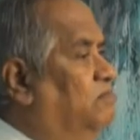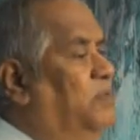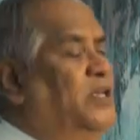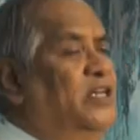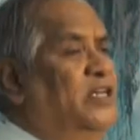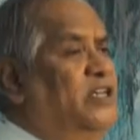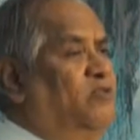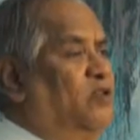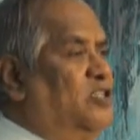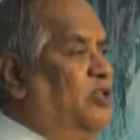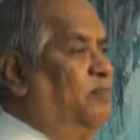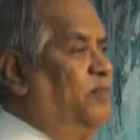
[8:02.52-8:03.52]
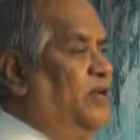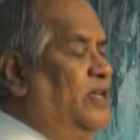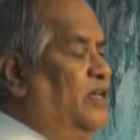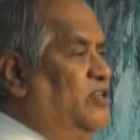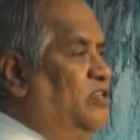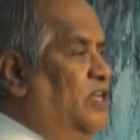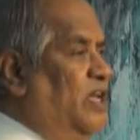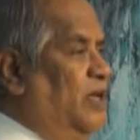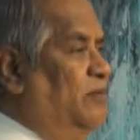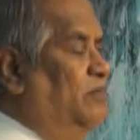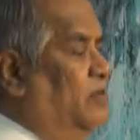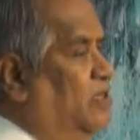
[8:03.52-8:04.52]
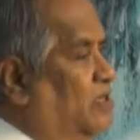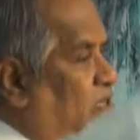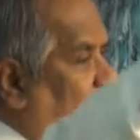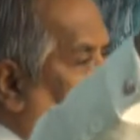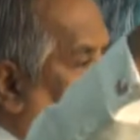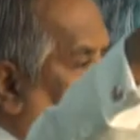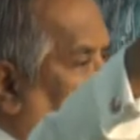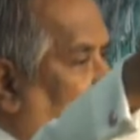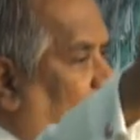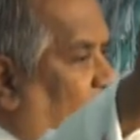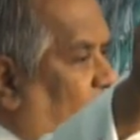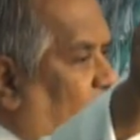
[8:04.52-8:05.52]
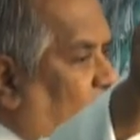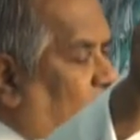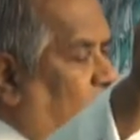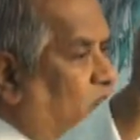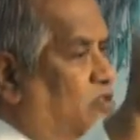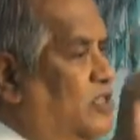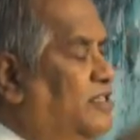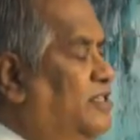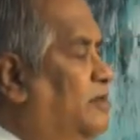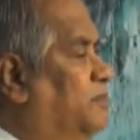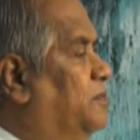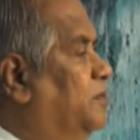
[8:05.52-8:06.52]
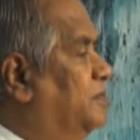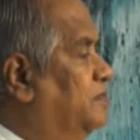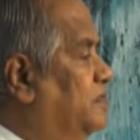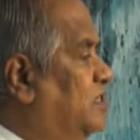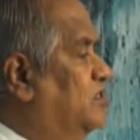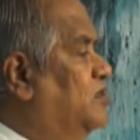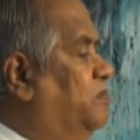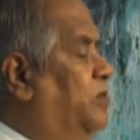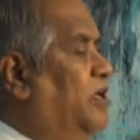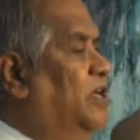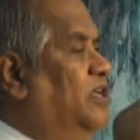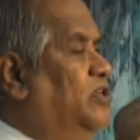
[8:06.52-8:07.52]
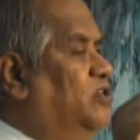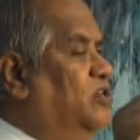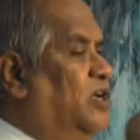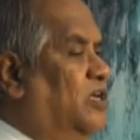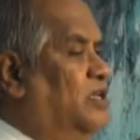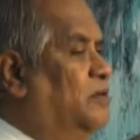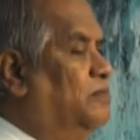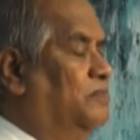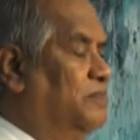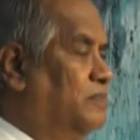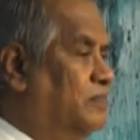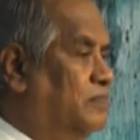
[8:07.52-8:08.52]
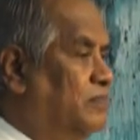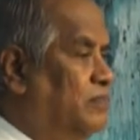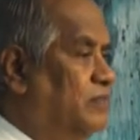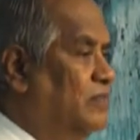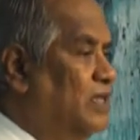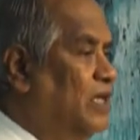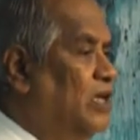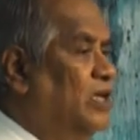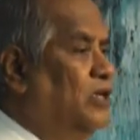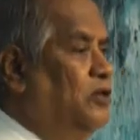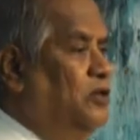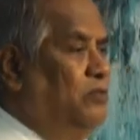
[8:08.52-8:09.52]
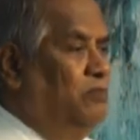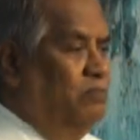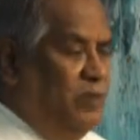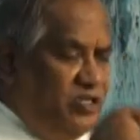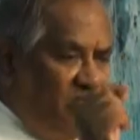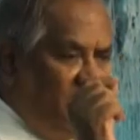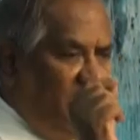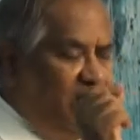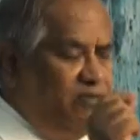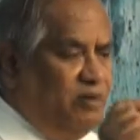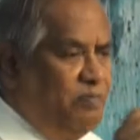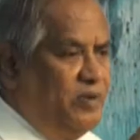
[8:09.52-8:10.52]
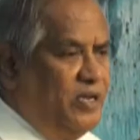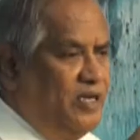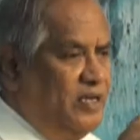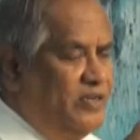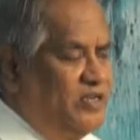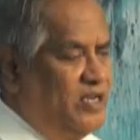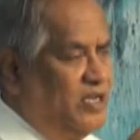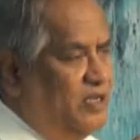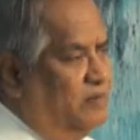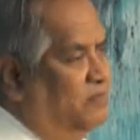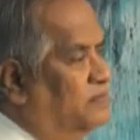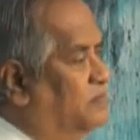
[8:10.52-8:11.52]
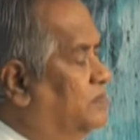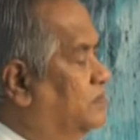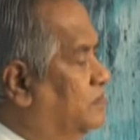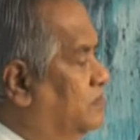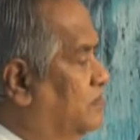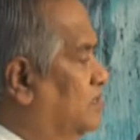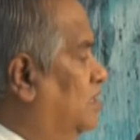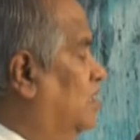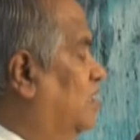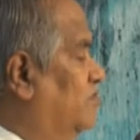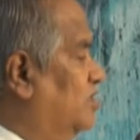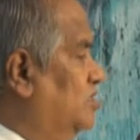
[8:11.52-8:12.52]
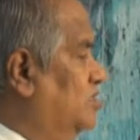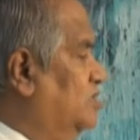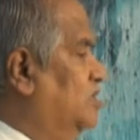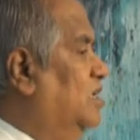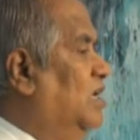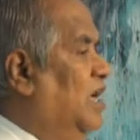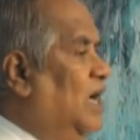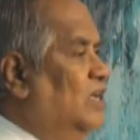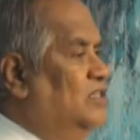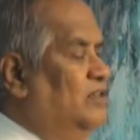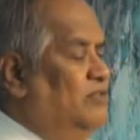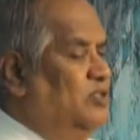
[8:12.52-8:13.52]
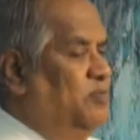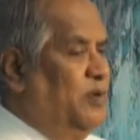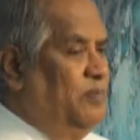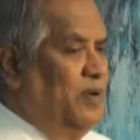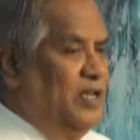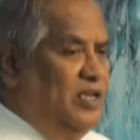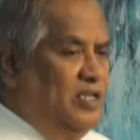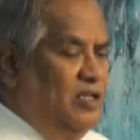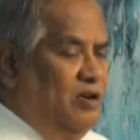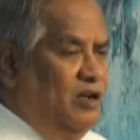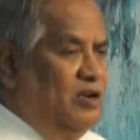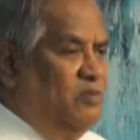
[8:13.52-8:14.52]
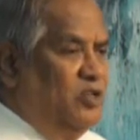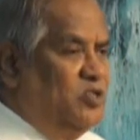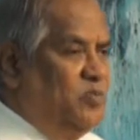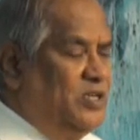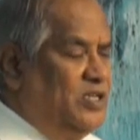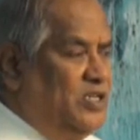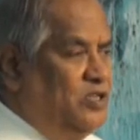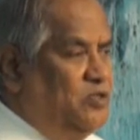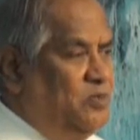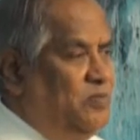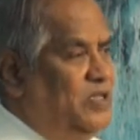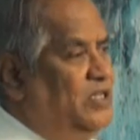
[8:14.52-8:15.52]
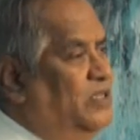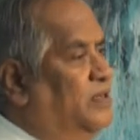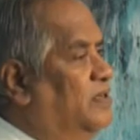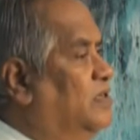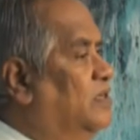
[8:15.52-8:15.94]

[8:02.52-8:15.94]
being it was the prayer time, they went into the temple. That's the prayer time. You must have a prayer time. The Lord was, as I was preparing, the Lord was speaking to me.